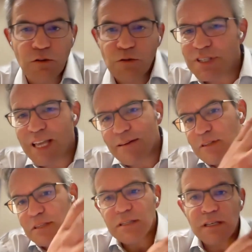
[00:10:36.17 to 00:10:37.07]

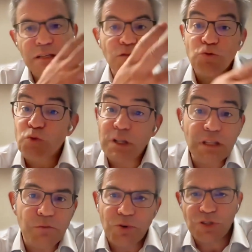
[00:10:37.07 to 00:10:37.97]
17,
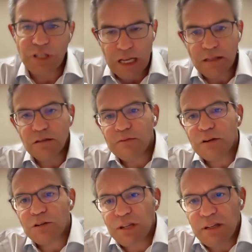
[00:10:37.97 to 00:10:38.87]
20% of
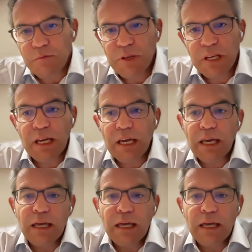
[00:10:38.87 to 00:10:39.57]
our GDP